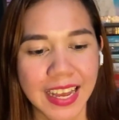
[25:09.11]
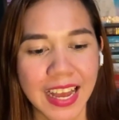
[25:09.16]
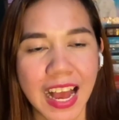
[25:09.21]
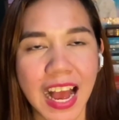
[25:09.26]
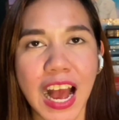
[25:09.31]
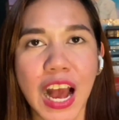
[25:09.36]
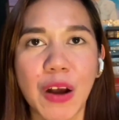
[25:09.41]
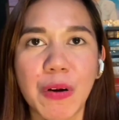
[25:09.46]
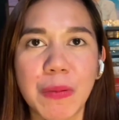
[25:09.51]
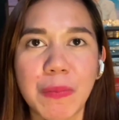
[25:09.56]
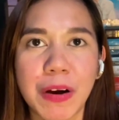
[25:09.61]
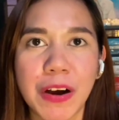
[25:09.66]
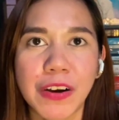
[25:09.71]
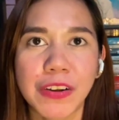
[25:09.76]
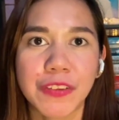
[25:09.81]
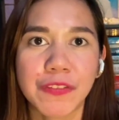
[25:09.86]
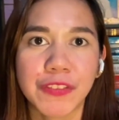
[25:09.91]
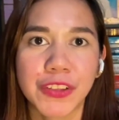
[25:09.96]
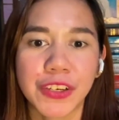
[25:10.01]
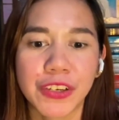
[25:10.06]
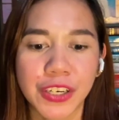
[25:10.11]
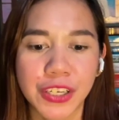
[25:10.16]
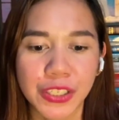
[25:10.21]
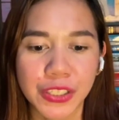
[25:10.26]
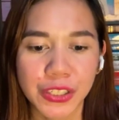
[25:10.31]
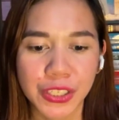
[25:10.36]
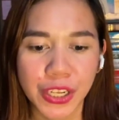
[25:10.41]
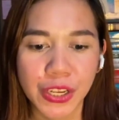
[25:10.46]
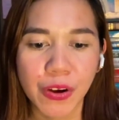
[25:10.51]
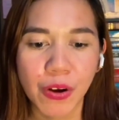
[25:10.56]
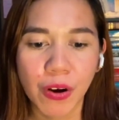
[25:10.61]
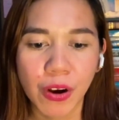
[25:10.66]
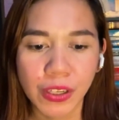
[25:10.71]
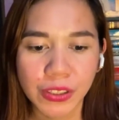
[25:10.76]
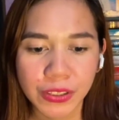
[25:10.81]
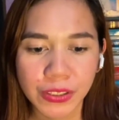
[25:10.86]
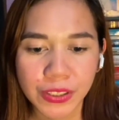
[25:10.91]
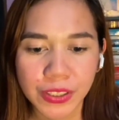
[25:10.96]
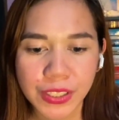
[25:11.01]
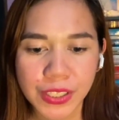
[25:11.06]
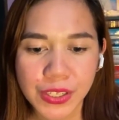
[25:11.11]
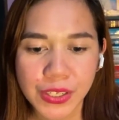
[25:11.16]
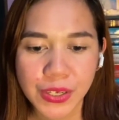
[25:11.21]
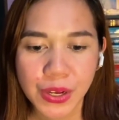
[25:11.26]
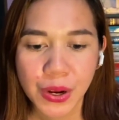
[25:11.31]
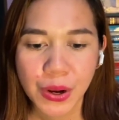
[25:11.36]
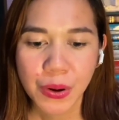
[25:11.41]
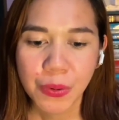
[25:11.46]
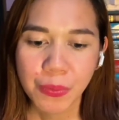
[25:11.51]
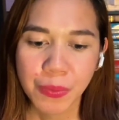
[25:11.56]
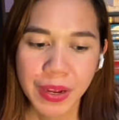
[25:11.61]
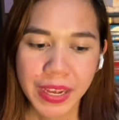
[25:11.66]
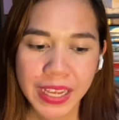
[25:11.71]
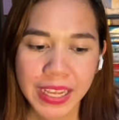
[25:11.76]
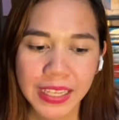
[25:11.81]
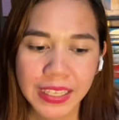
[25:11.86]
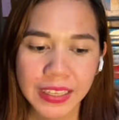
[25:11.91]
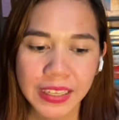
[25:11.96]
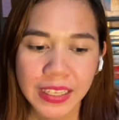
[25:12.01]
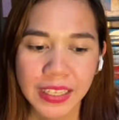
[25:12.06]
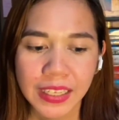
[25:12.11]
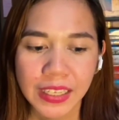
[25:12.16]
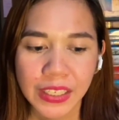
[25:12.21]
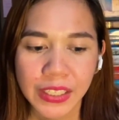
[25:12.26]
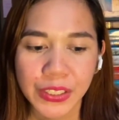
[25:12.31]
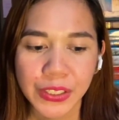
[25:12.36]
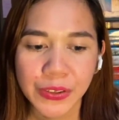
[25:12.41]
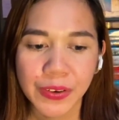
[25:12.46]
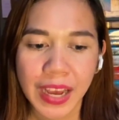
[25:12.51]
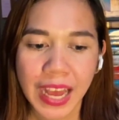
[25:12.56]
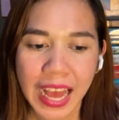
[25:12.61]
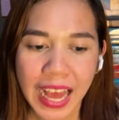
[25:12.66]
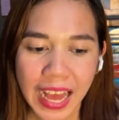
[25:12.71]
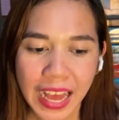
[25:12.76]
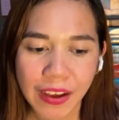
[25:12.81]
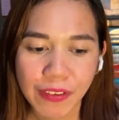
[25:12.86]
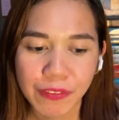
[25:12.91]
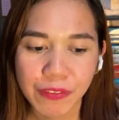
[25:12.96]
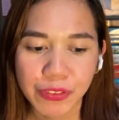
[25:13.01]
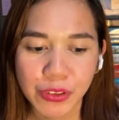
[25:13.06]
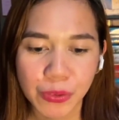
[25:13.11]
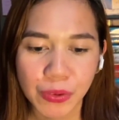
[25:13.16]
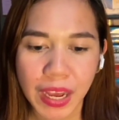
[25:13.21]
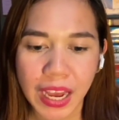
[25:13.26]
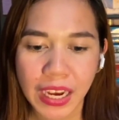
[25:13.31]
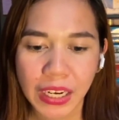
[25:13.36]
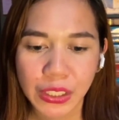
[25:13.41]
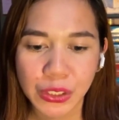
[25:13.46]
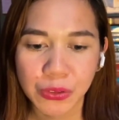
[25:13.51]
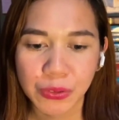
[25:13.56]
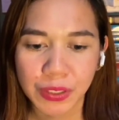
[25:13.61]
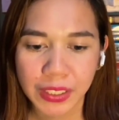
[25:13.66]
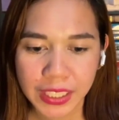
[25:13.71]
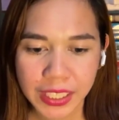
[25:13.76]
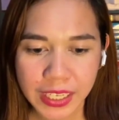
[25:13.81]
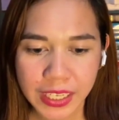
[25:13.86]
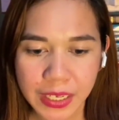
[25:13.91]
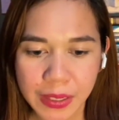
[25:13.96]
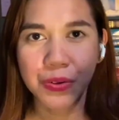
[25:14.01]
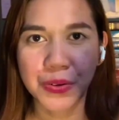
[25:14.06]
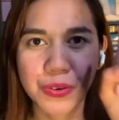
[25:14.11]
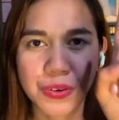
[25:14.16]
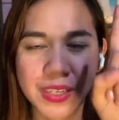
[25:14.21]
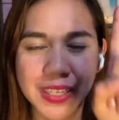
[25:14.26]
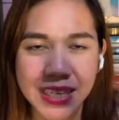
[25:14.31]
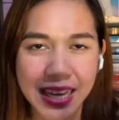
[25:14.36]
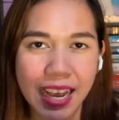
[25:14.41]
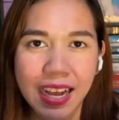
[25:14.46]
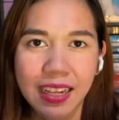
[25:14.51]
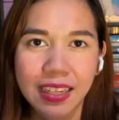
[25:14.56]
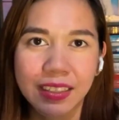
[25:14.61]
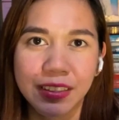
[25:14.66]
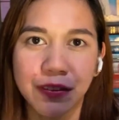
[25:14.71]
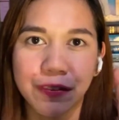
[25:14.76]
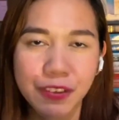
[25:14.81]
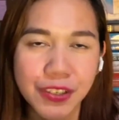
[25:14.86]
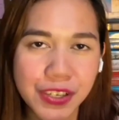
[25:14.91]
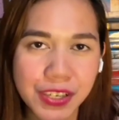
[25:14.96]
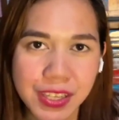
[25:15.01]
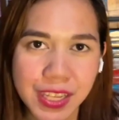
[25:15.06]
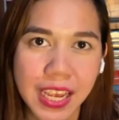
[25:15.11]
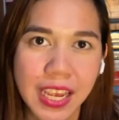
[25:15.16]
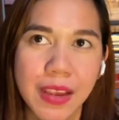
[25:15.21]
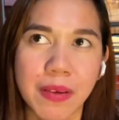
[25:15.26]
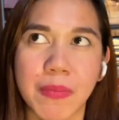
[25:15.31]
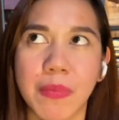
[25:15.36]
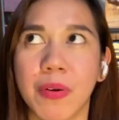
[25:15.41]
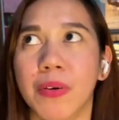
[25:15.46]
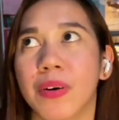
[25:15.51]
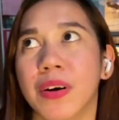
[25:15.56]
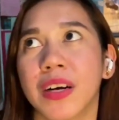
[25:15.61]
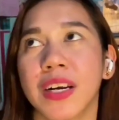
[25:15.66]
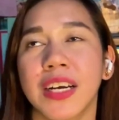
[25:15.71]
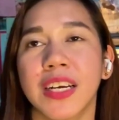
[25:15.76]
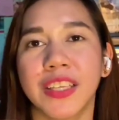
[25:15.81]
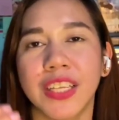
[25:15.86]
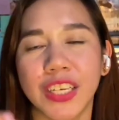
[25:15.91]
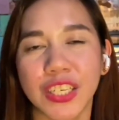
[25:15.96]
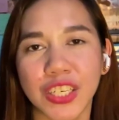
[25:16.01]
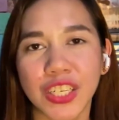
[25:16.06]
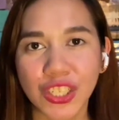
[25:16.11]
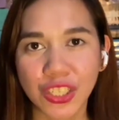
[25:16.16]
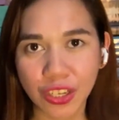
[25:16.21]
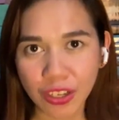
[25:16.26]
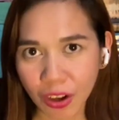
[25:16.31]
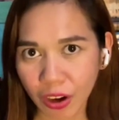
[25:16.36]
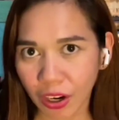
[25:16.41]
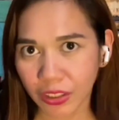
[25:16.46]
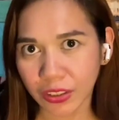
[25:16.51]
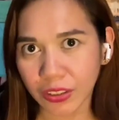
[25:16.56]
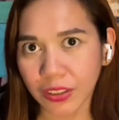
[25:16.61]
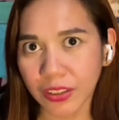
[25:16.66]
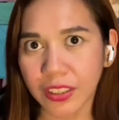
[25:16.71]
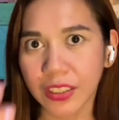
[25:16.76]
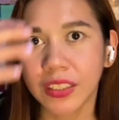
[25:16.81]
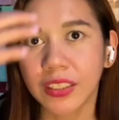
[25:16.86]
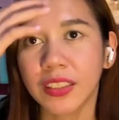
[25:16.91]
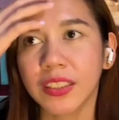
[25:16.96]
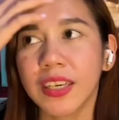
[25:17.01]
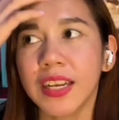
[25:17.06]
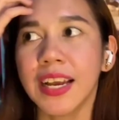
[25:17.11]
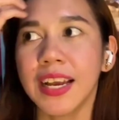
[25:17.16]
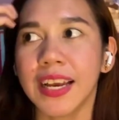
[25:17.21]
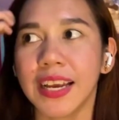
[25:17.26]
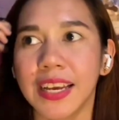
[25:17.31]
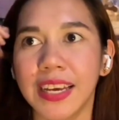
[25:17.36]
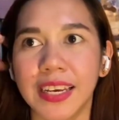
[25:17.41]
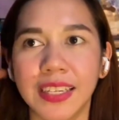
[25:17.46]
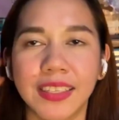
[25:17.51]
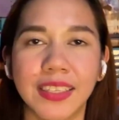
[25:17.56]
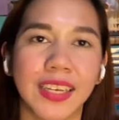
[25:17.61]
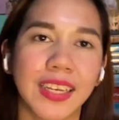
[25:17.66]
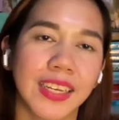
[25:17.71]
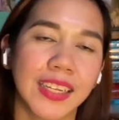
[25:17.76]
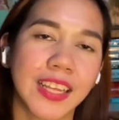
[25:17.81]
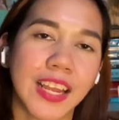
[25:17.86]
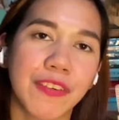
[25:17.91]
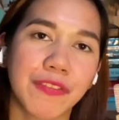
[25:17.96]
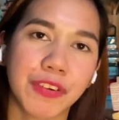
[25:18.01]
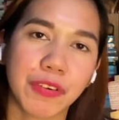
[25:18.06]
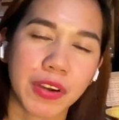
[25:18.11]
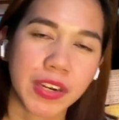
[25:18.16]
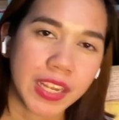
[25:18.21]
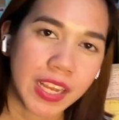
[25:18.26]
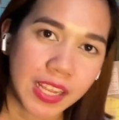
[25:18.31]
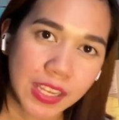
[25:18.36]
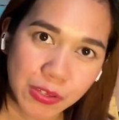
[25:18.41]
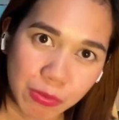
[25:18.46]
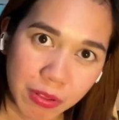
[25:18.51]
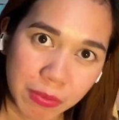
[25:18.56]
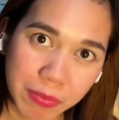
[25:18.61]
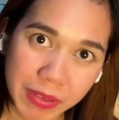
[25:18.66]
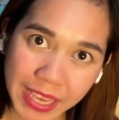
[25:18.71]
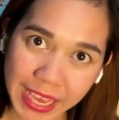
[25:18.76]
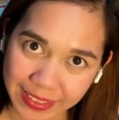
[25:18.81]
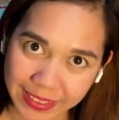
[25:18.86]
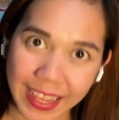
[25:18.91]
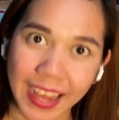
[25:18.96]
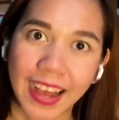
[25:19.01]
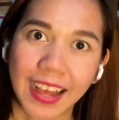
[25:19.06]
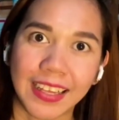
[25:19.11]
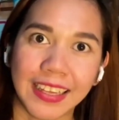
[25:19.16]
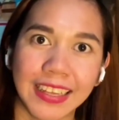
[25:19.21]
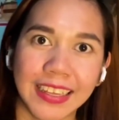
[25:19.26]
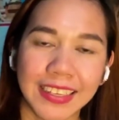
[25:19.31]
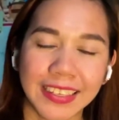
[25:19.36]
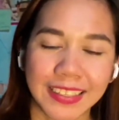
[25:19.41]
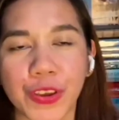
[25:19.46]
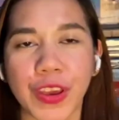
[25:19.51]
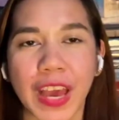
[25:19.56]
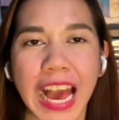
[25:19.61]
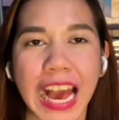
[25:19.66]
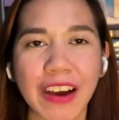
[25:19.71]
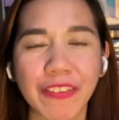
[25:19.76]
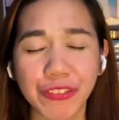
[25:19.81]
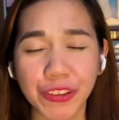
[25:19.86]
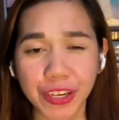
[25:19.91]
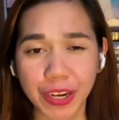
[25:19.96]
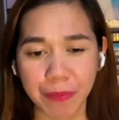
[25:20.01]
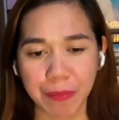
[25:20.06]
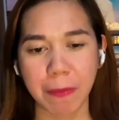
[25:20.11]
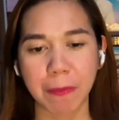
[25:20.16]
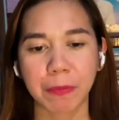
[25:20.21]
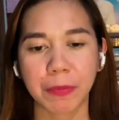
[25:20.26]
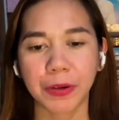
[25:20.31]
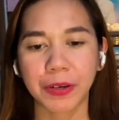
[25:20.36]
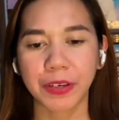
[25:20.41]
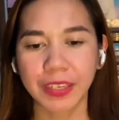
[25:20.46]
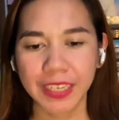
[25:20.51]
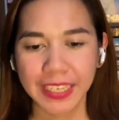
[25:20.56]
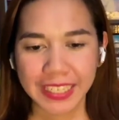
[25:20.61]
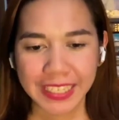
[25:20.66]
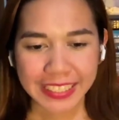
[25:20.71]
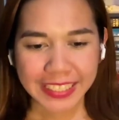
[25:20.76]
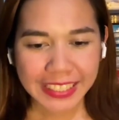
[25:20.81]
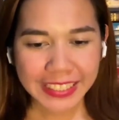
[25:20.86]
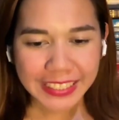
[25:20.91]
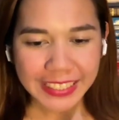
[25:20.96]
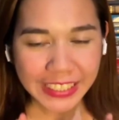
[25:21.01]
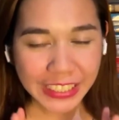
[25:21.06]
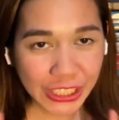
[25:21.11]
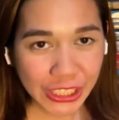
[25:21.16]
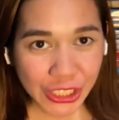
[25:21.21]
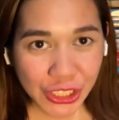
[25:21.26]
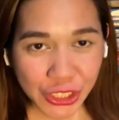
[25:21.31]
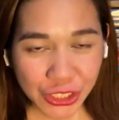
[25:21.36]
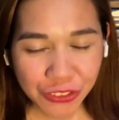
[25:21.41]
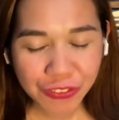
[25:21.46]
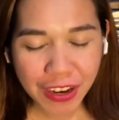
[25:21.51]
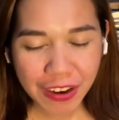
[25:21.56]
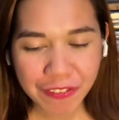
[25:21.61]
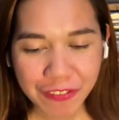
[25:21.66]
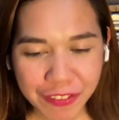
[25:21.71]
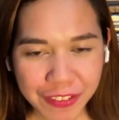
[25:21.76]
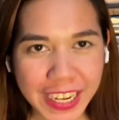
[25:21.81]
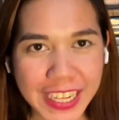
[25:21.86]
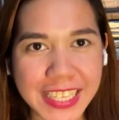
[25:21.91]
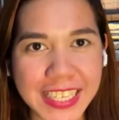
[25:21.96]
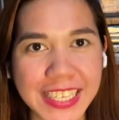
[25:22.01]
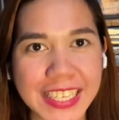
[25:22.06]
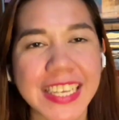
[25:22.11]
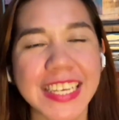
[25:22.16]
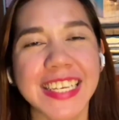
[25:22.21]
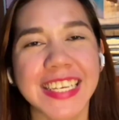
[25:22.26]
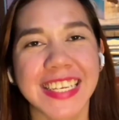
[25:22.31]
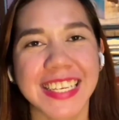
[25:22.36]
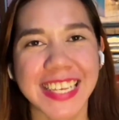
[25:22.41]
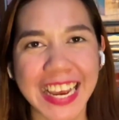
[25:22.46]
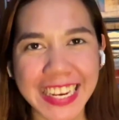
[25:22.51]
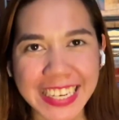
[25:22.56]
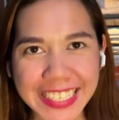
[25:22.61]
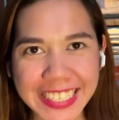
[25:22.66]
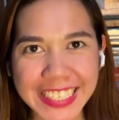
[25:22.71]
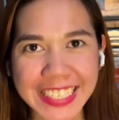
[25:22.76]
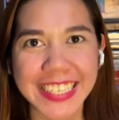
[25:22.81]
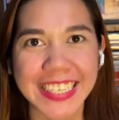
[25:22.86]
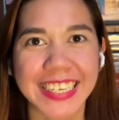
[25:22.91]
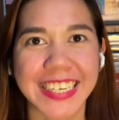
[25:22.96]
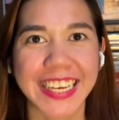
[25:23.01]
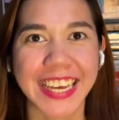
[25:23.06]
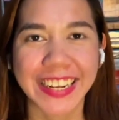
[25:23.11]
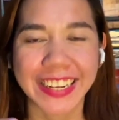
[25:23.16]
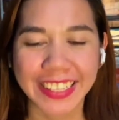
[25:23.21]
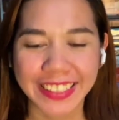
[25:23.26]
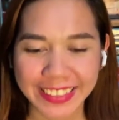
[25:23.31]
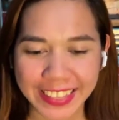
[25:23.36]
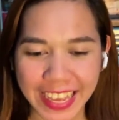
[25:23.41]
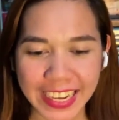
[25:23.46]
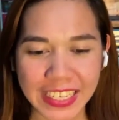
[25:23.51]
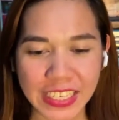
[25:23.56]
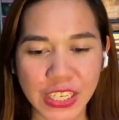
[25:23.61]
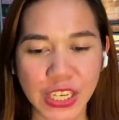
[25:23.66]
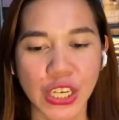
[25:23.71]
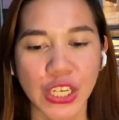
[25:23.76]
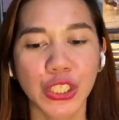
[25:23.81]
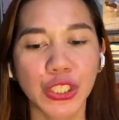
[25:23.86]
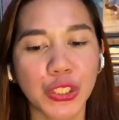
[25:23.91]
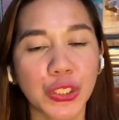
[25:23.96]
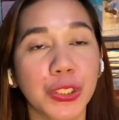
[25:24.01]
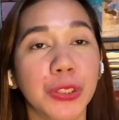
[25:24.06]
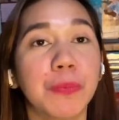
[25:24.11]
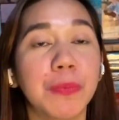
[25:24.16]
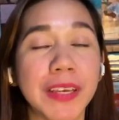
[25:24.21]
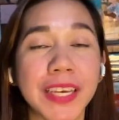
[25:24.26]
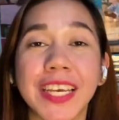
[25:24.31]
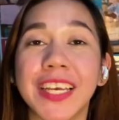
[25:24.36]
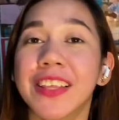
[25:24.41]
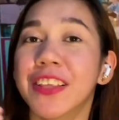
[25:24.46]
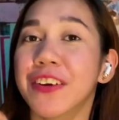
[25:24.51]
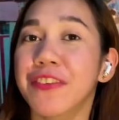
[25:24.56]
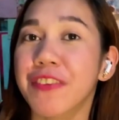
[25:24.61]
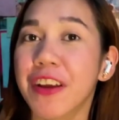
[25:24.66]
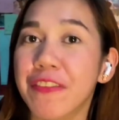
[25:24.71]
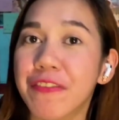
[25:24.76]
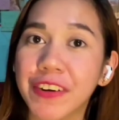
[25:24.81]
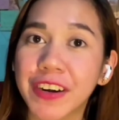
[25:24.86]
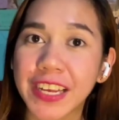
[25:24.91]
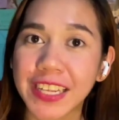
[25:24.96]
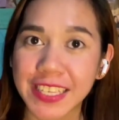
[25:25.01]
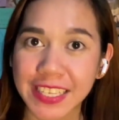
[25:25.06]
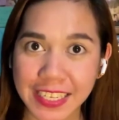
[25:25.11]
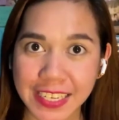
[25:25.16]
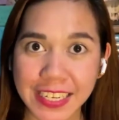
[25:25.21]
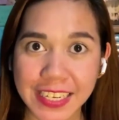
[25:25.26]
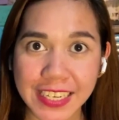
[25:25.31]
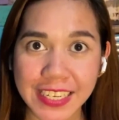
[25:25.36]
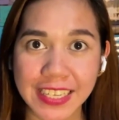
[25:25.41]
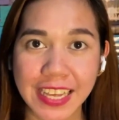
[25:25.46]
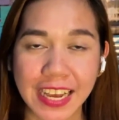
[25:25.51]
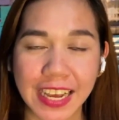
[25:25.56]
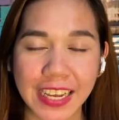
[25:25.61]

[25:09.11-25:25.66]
How about if there are three authors? Well, you have to actually tell the first name or the initial author, and then everyone else will be et al. You have to remember that each reference cited in the text should be in the reference list,